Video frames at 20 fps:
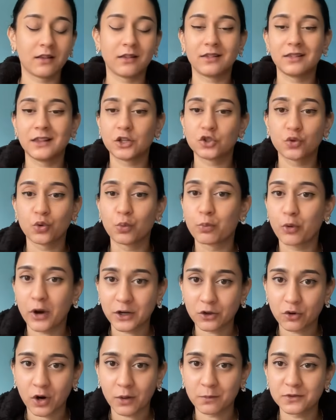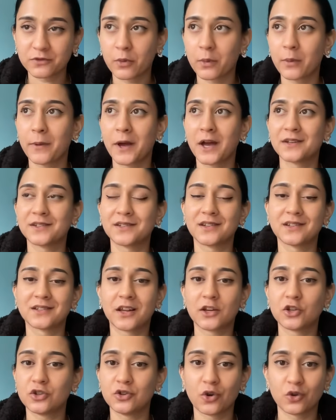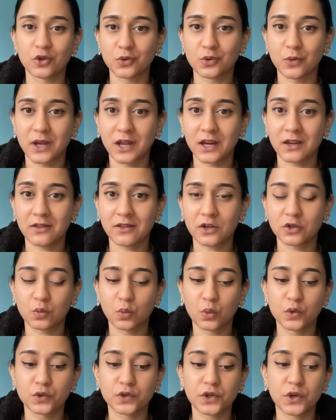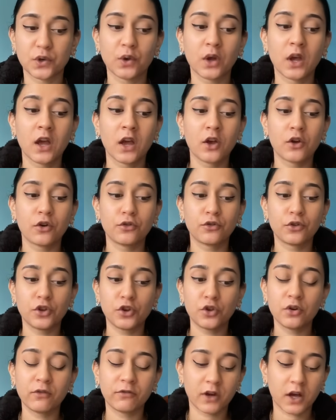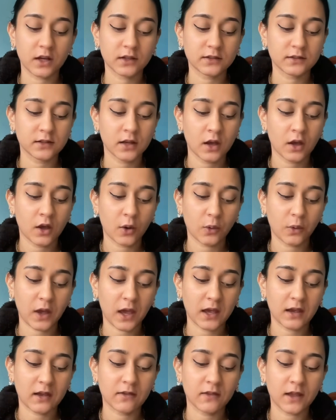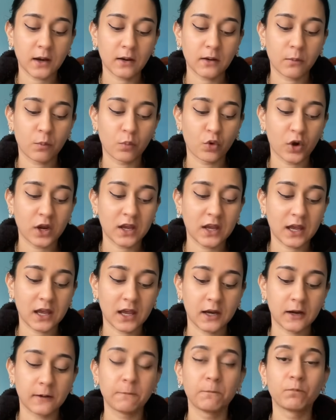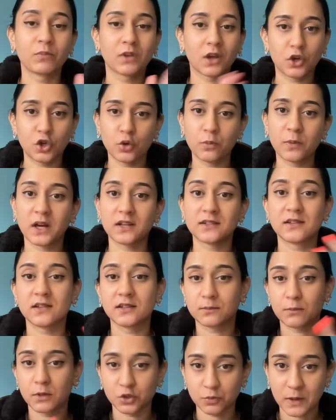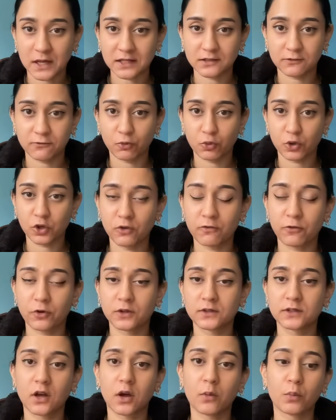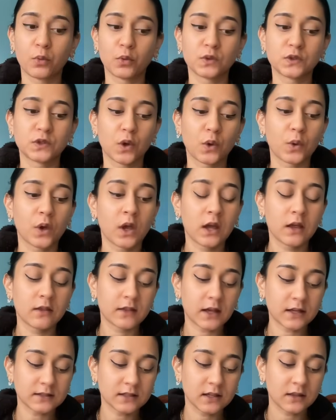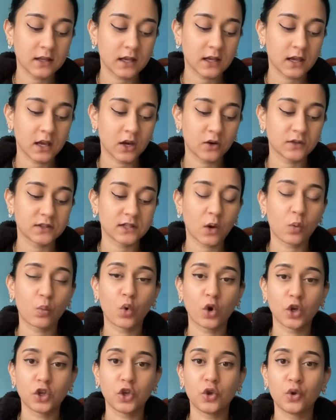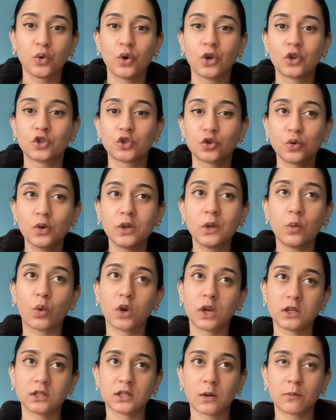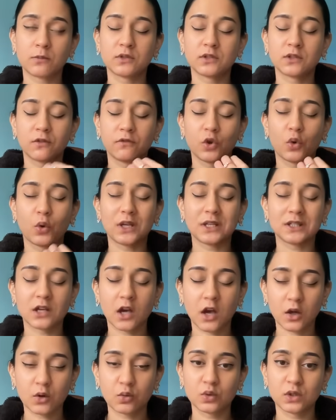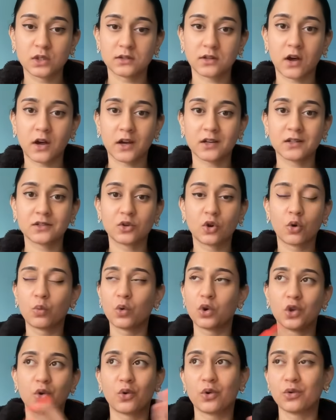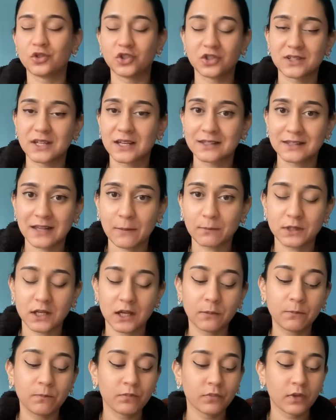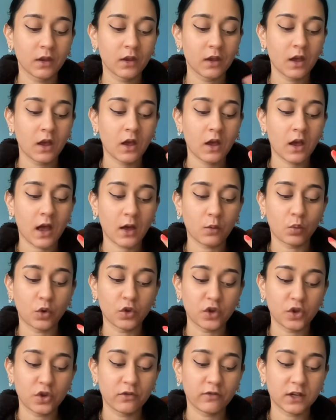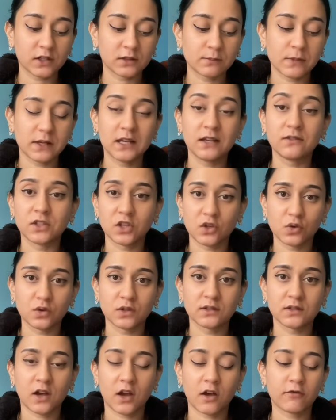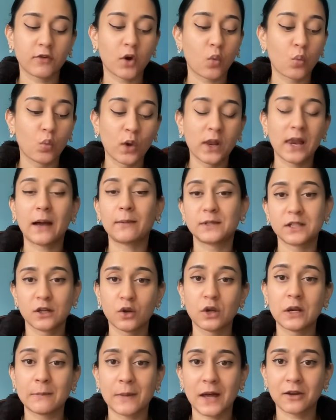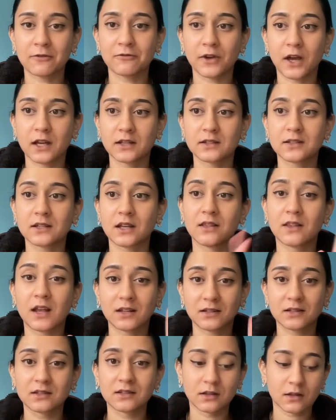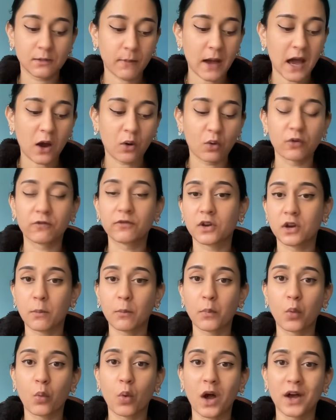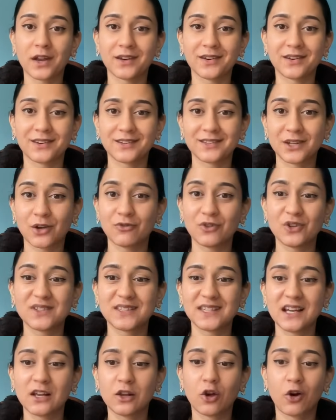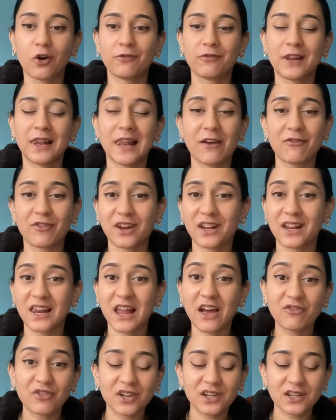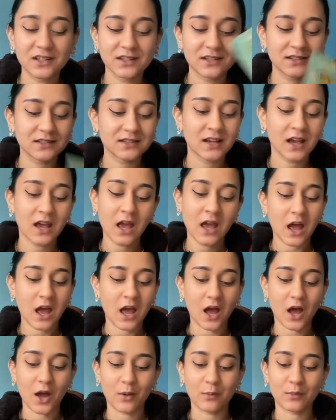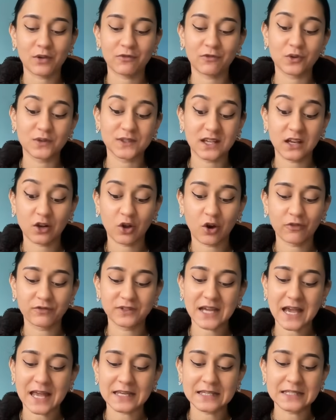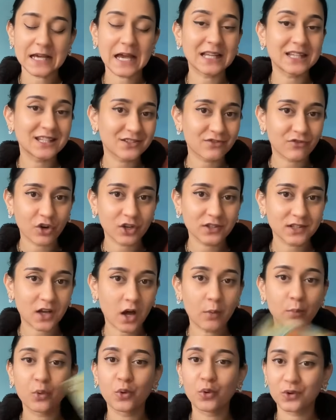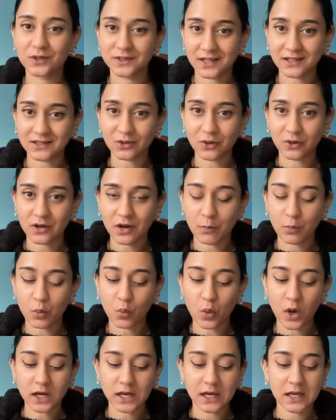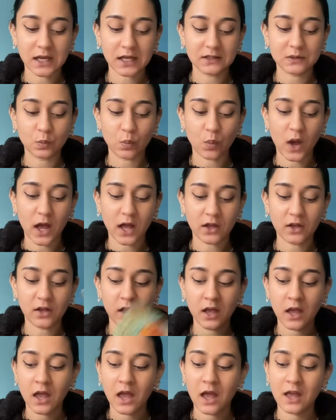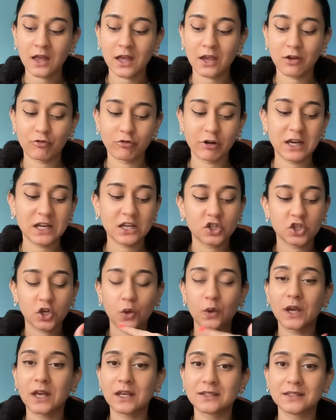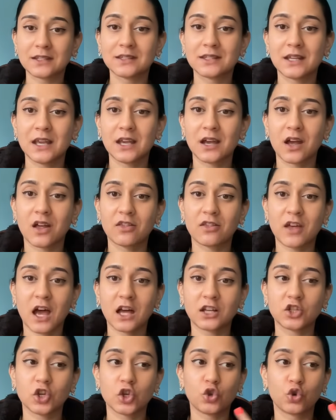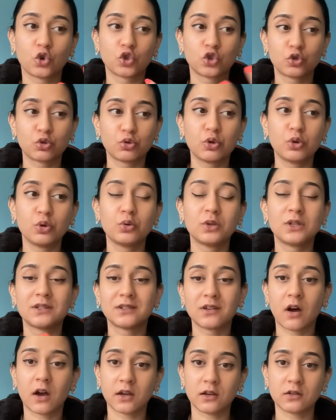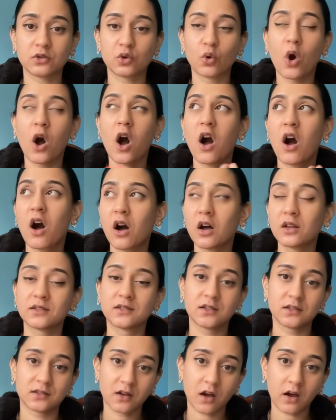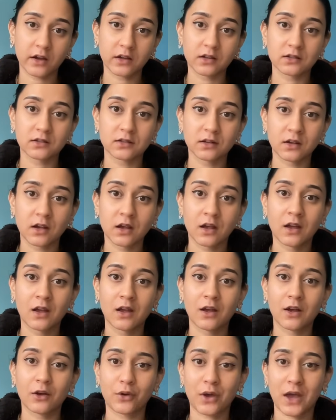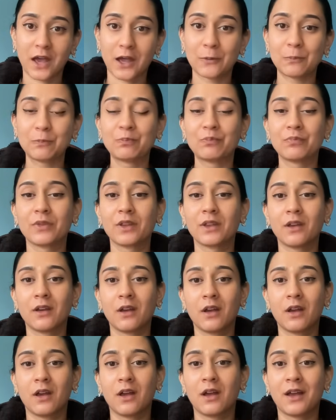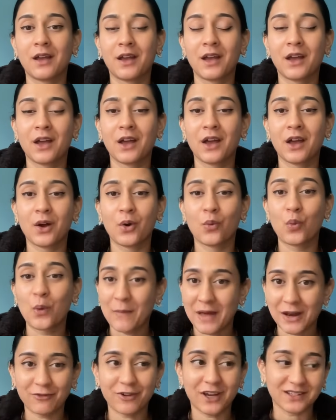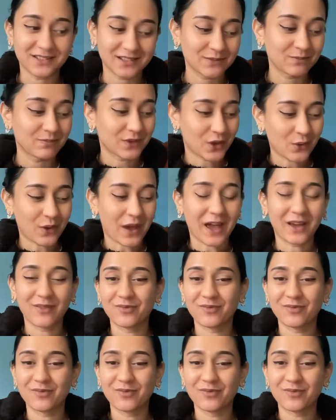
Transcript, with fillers: literal breadcrumbs from a person that's like not doing anything towards you, the universe, okay, can then bring in a new person that's much better for for example. So that's the thing here is that what you truly want in terms of your internal desires, not what you're just accepting, and what the universe believes that you deserve will absolutely manifest. And that's the power of the number one. So if you see a lot of 11 11s, um, if you see a lot of 10 10s, for example, because that's got the number one in it as well, it really showcases here that your true desires, your heart's desires, okay, will manifest. Okay.